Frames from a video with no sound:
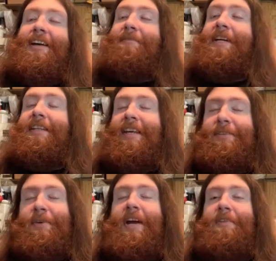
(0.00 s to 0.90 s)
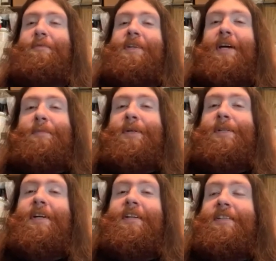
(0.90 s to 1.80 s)
Man, thanks for having me. I
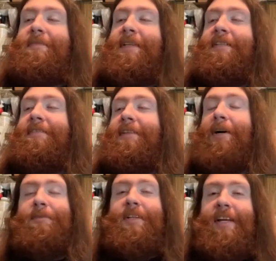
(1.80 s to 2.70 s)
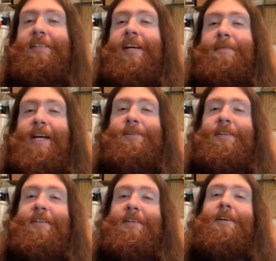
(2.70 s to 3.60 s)
appreciate it. And hopefully next time I actually
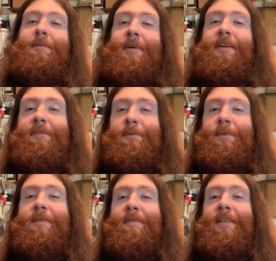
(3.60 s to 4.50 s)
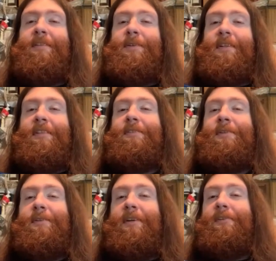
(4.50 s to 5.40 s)
get to come in and we get to do it in the
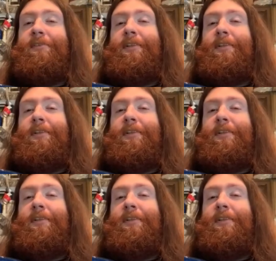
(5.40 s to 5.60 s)
studio.